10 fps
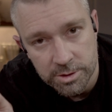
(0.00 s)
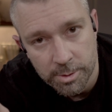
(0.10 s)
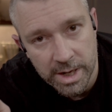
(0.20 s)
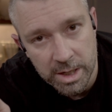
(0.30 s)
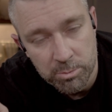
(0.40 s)

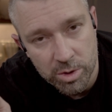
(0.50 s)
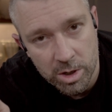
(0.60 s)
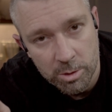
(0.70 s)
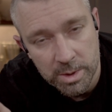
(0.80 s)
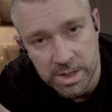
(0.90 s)
three D
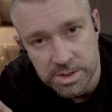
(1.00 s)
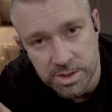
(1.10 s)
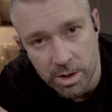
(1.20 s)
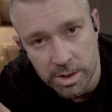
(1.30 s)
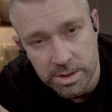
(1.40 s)
probe
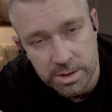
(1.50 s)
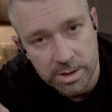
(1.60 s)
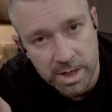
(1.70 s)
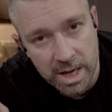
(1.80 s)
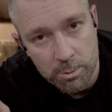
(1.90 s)
installed into
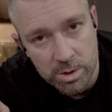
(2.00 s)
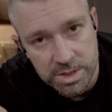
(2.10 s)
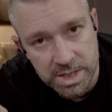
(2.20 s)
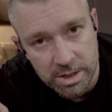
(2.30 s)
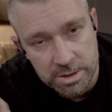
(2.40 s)
your K one
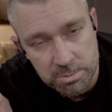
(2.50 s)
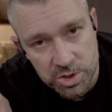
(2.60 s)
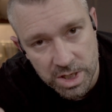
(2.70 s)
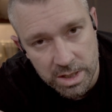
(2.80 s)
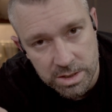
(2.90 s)
series
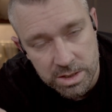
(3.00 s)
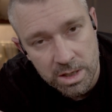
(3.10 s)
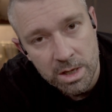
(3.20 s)
machines.